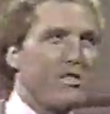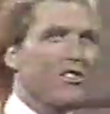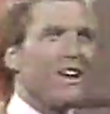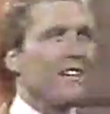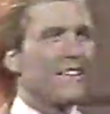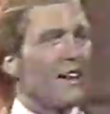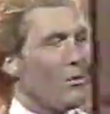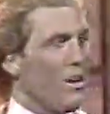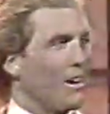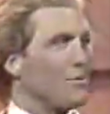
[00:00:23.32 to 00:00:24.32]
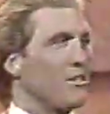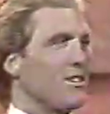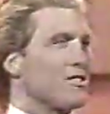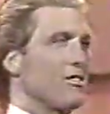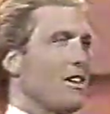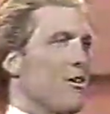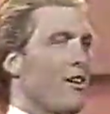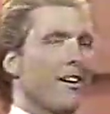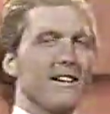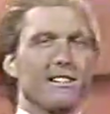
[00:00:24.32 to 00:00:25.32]
appreciate that. Welcome to the studio
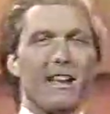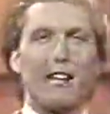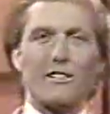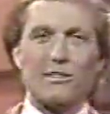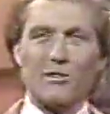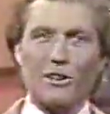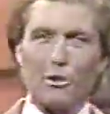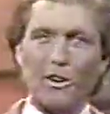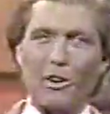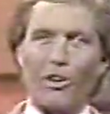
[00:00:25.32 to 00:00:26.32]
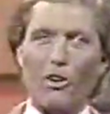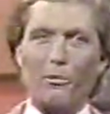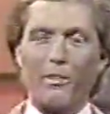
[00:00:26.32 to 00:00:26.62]
audience and to you at home.